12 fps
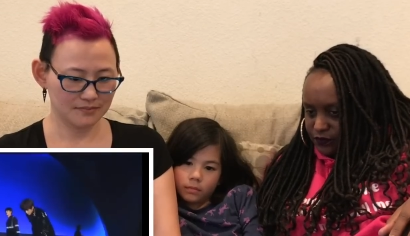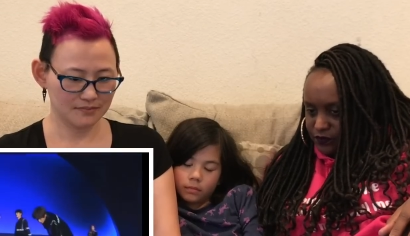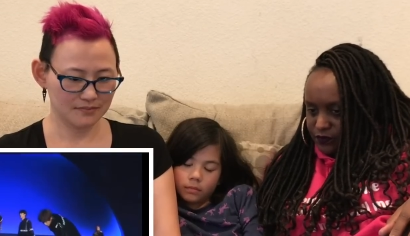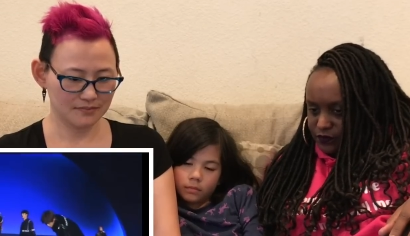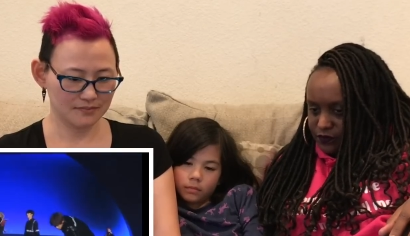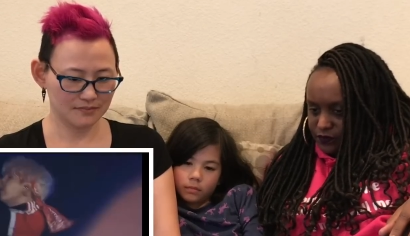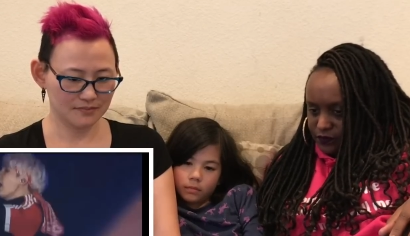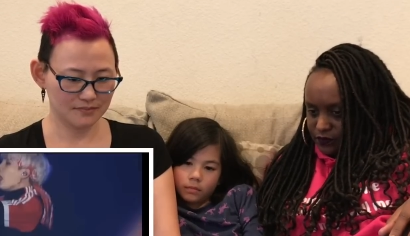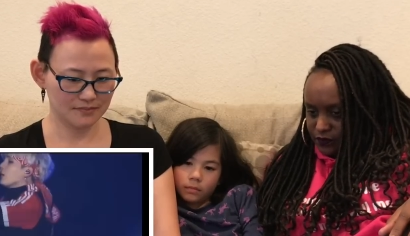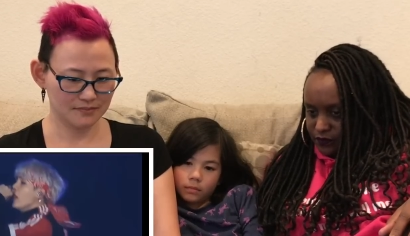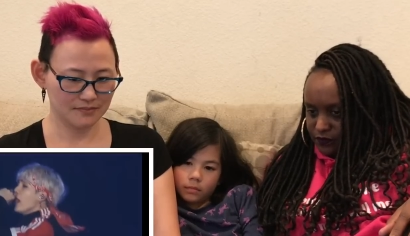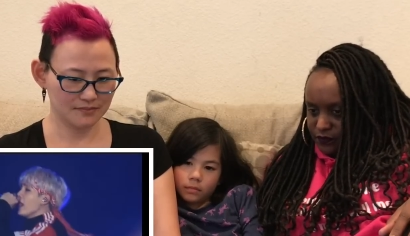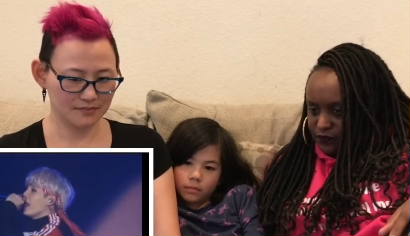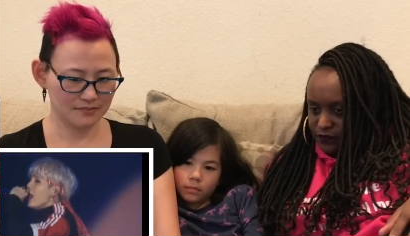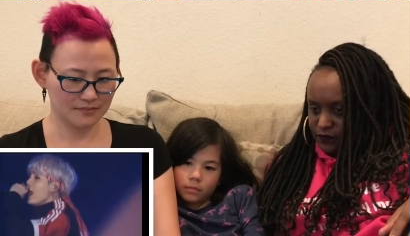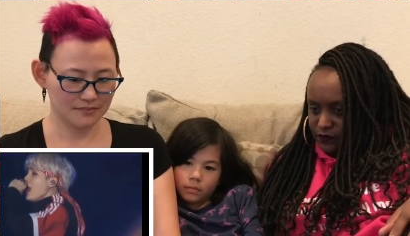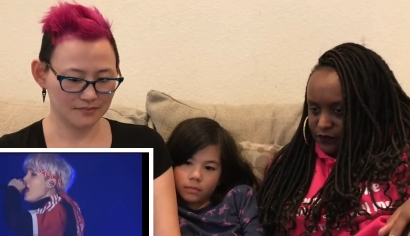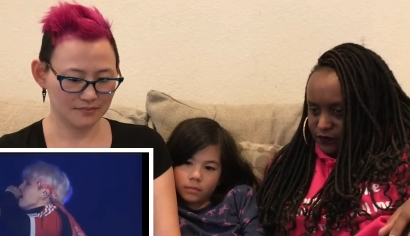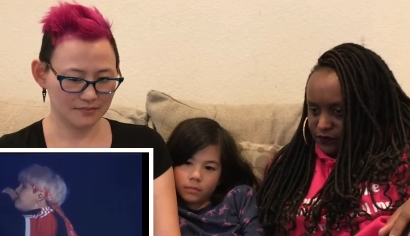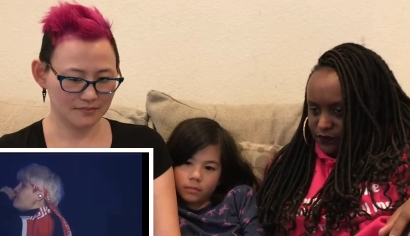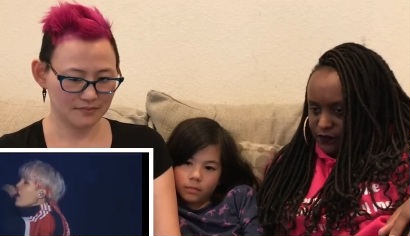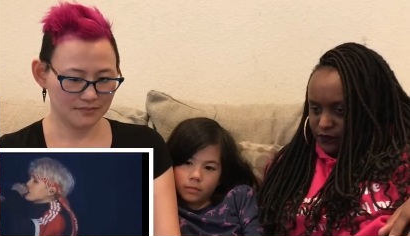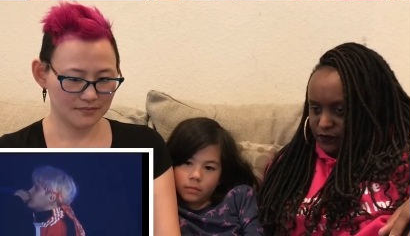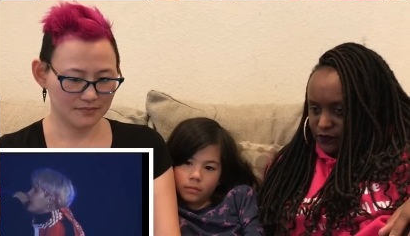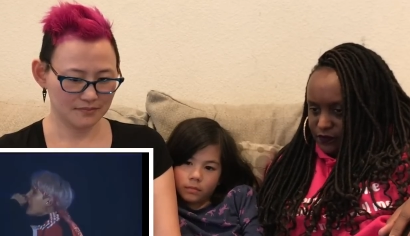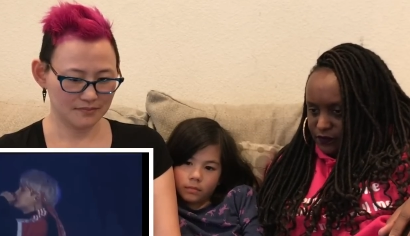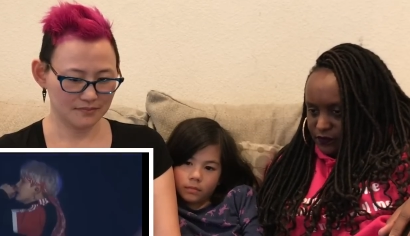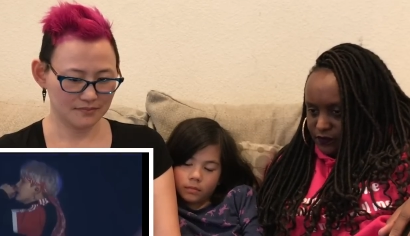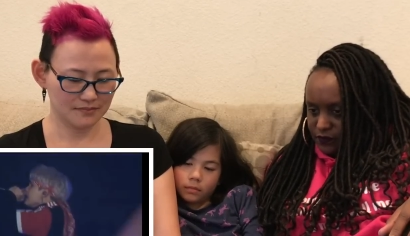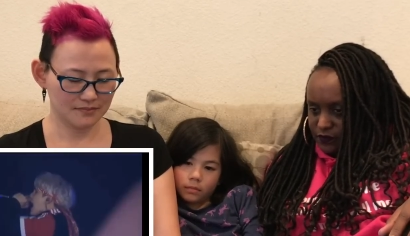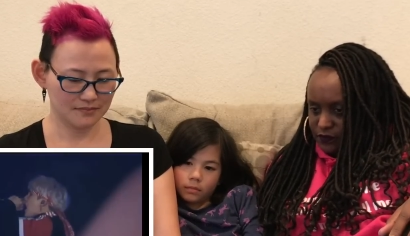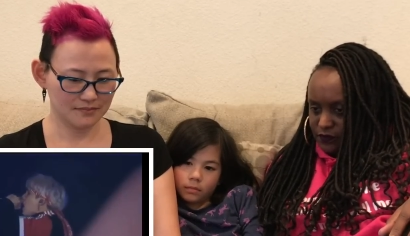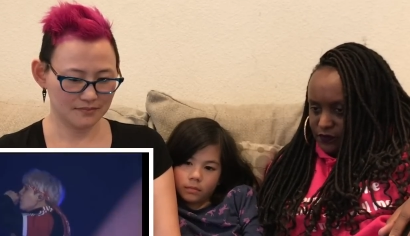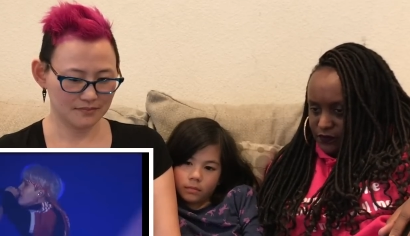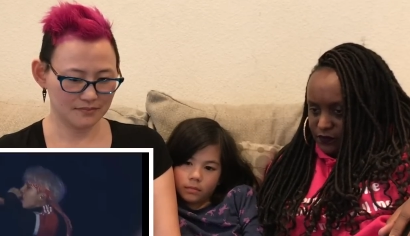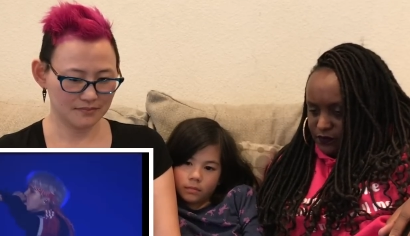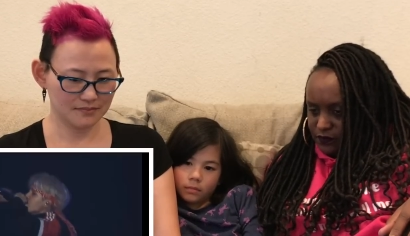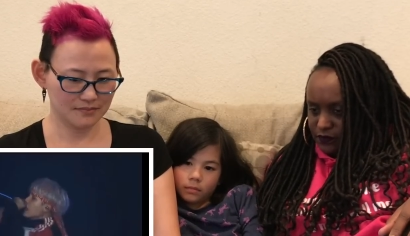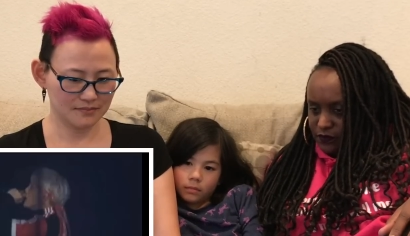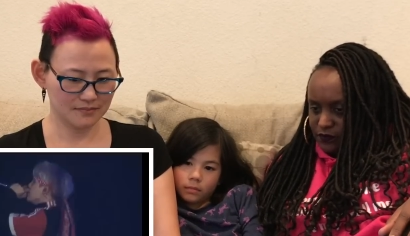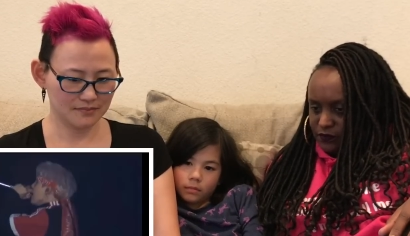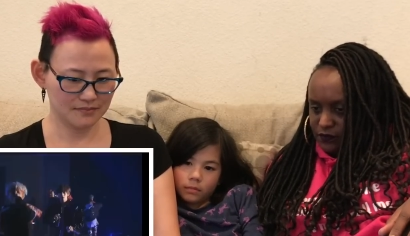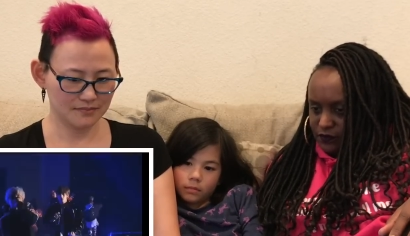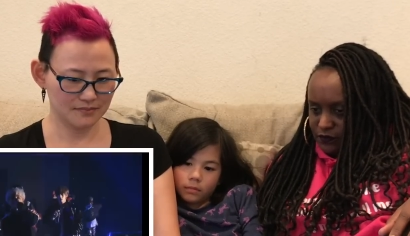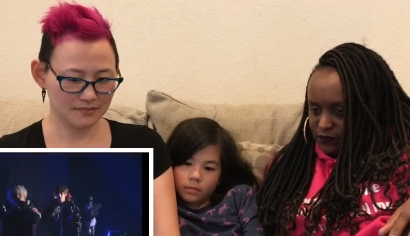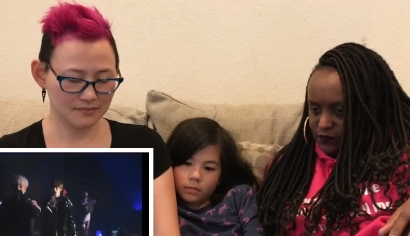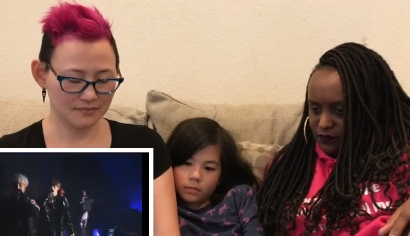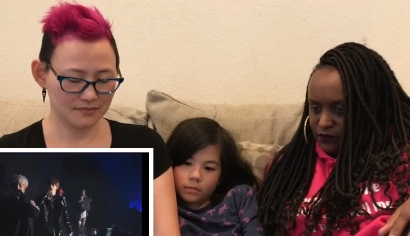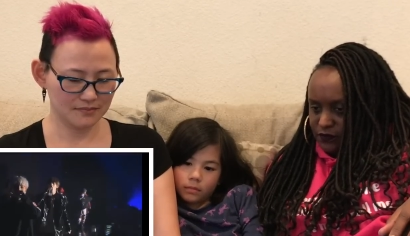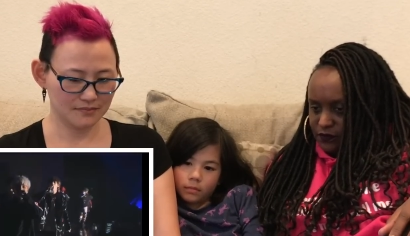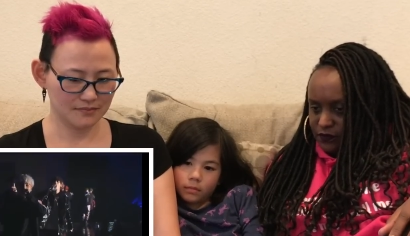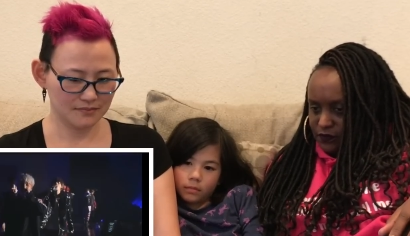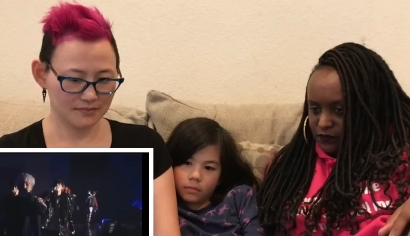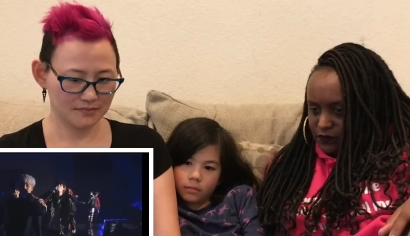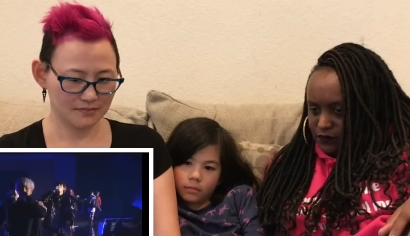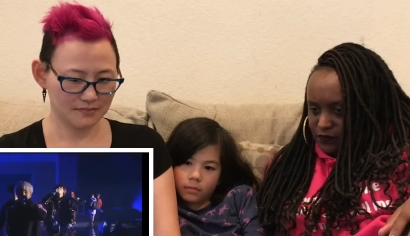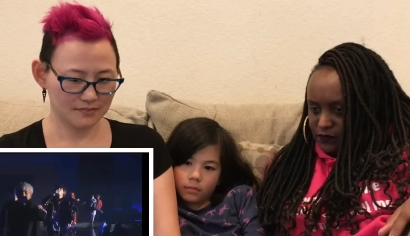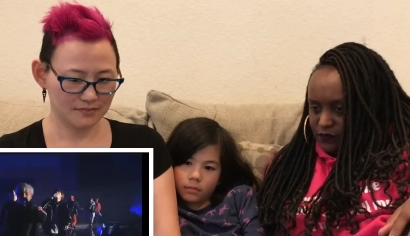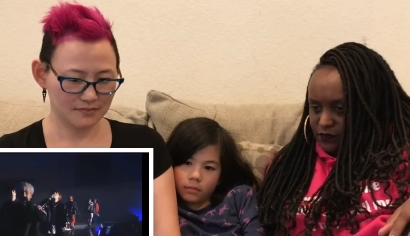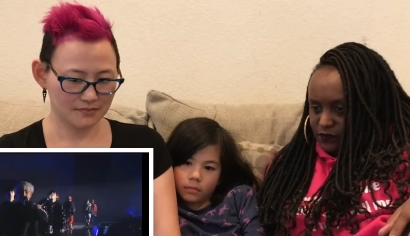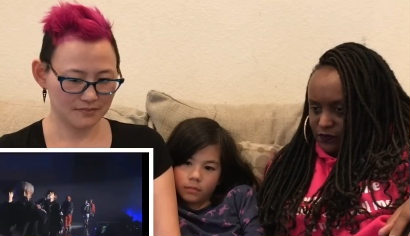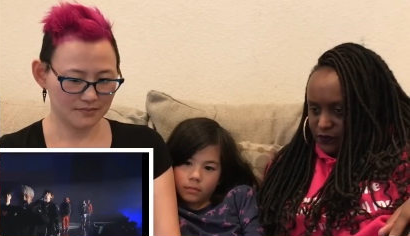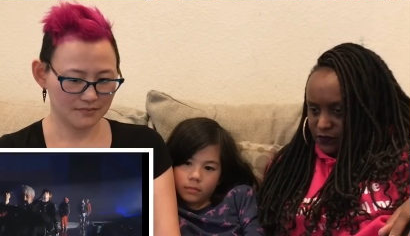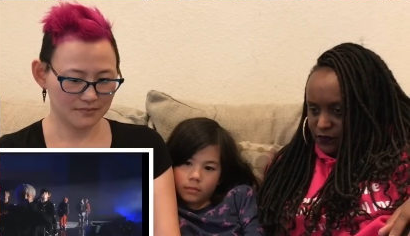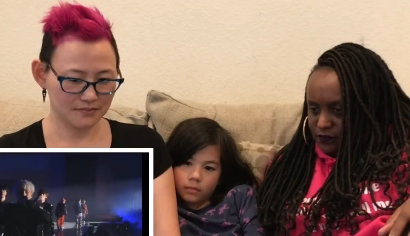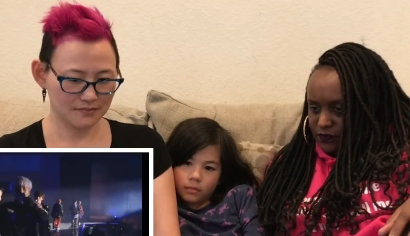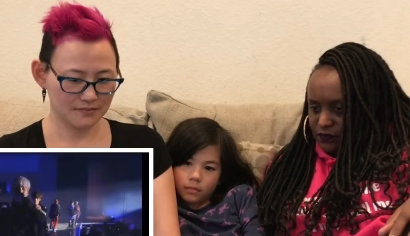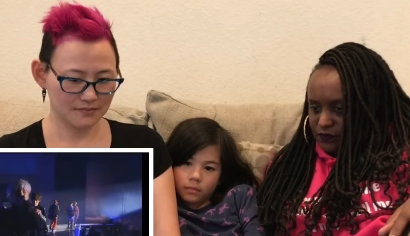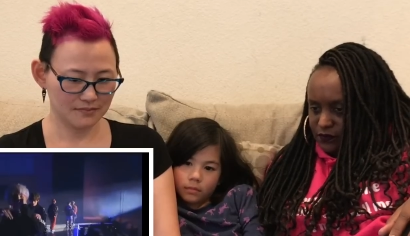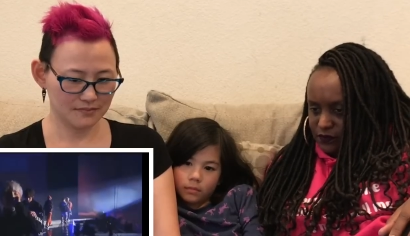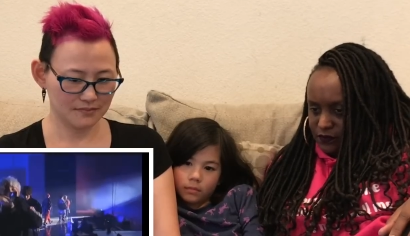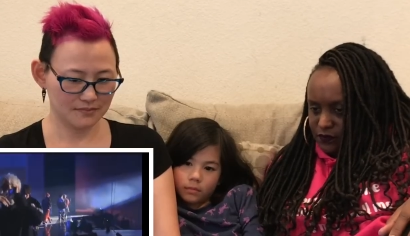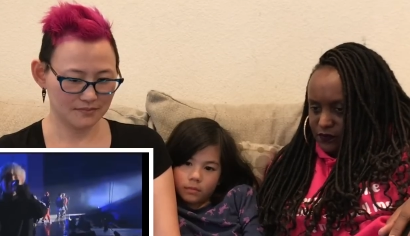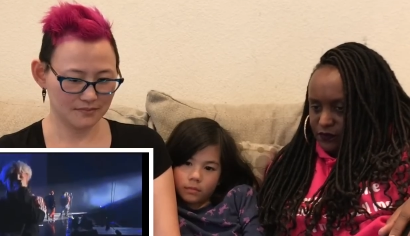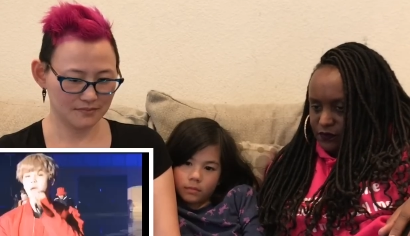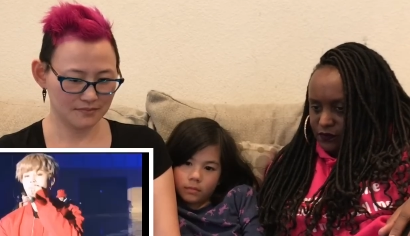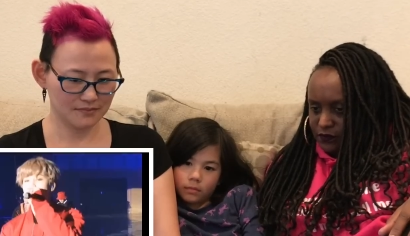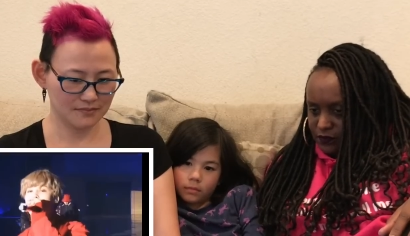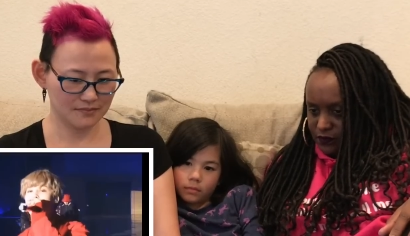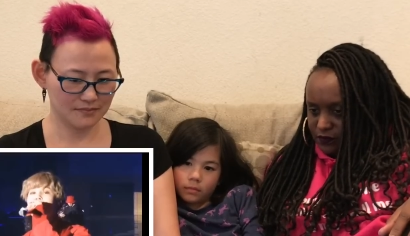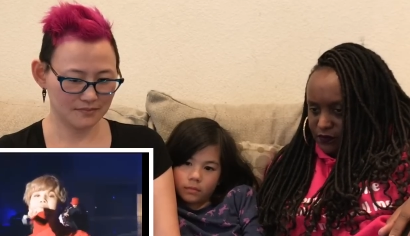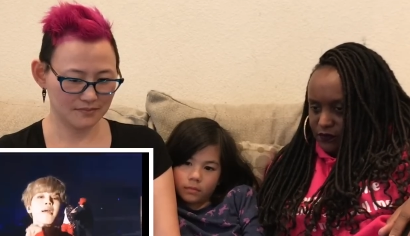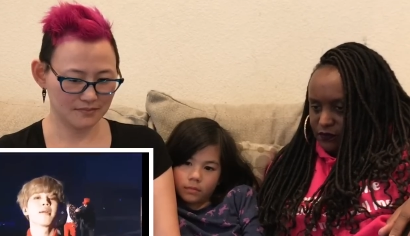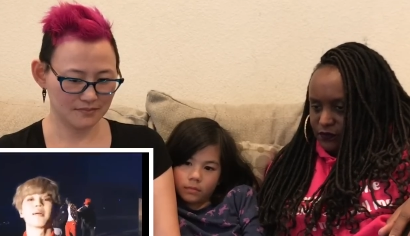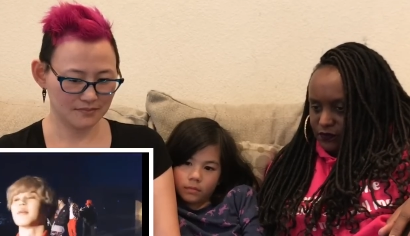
Nothing is said.